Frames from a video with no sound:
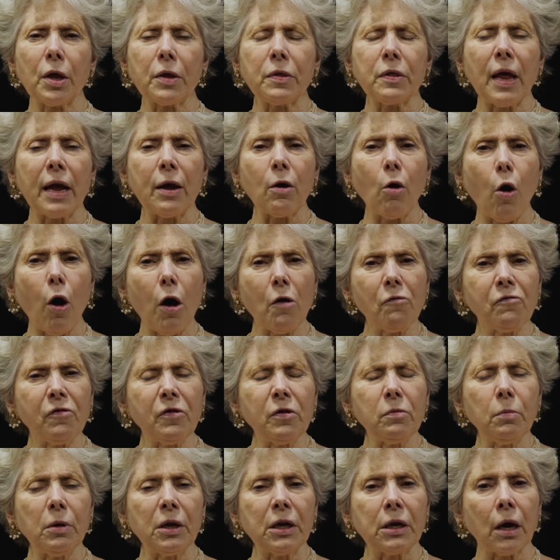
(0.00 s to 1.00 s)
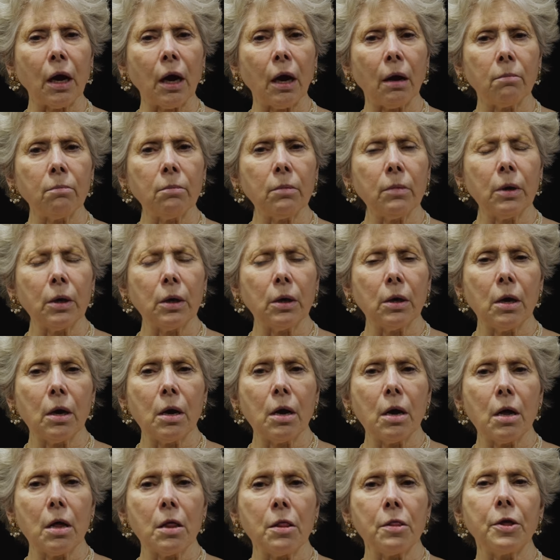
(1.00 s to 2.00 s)
that they often become
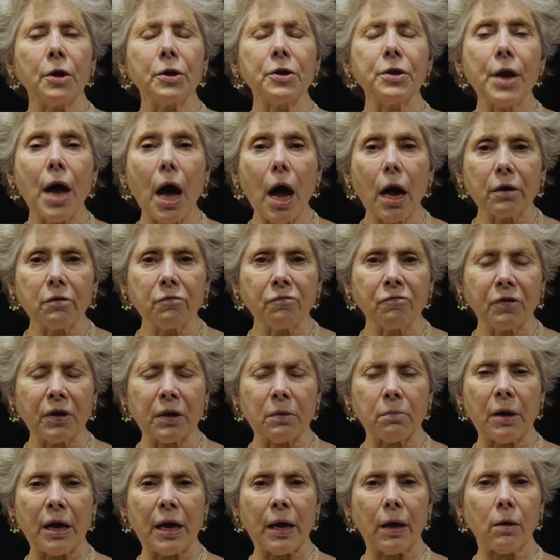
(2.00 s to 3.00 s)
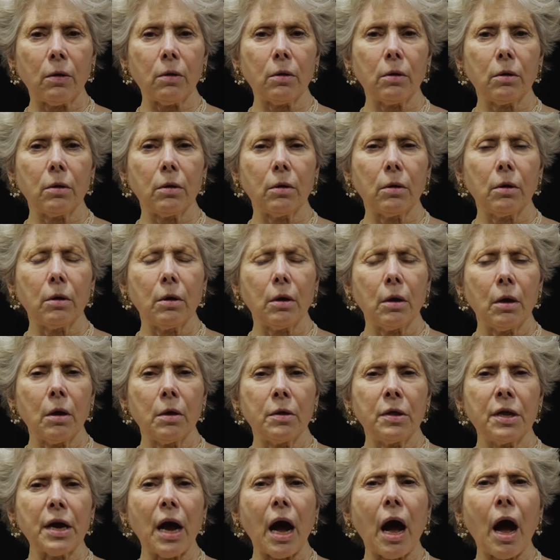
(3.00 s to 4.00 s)
the not female,
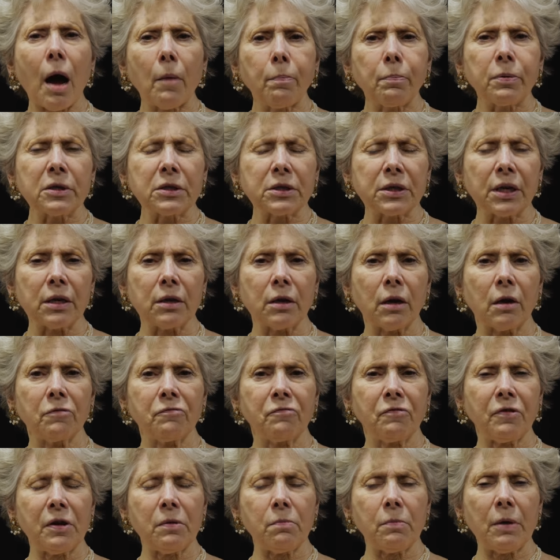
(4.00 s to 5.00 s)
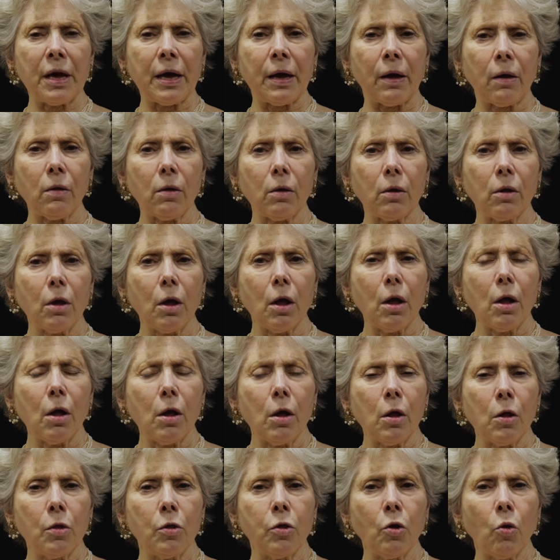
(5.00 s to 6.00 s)
the opposite of female,
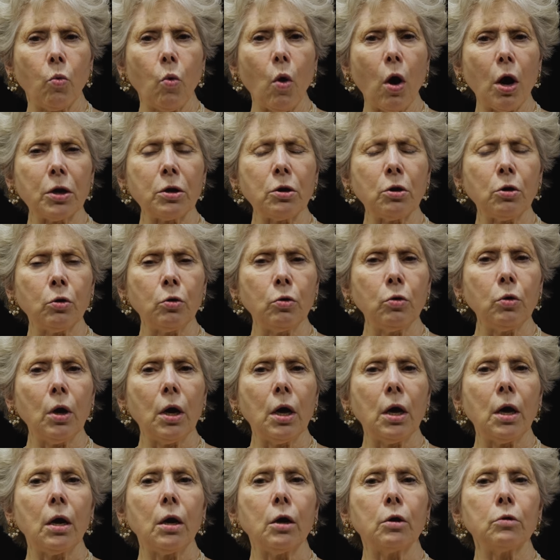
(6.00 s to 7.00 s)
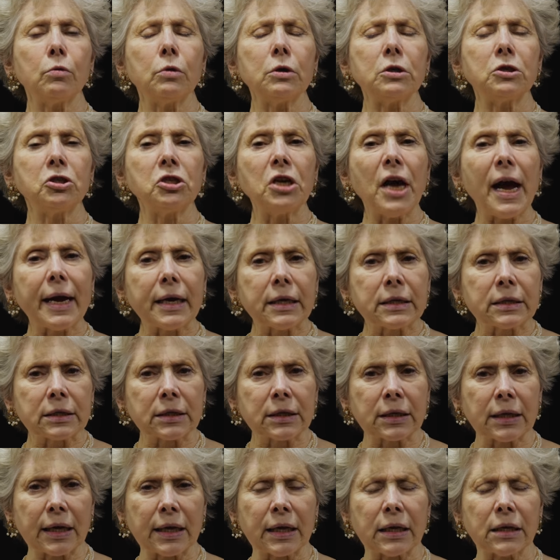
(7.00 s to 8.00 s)
the one who
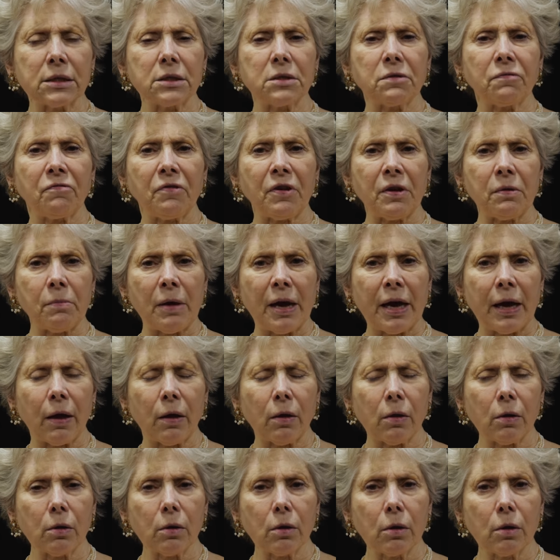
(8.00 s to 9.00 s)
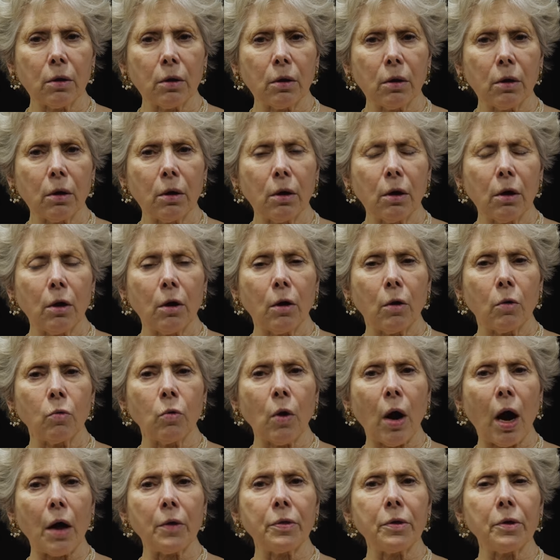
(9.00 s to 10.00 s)
rejects things female
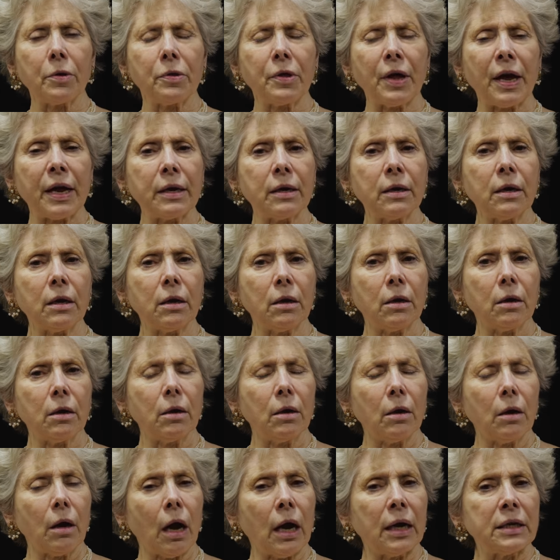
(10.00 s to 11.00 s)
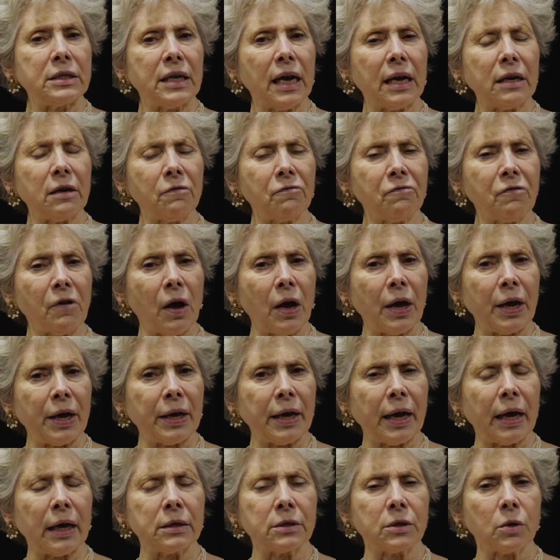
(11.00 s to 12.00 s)
rather than
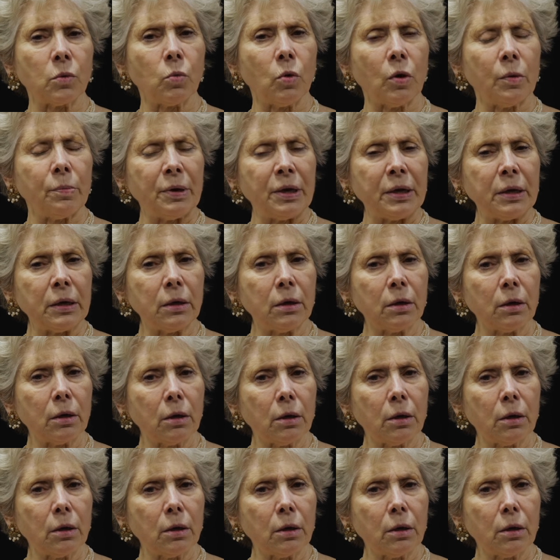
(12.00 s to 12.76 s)
identifying as a woman.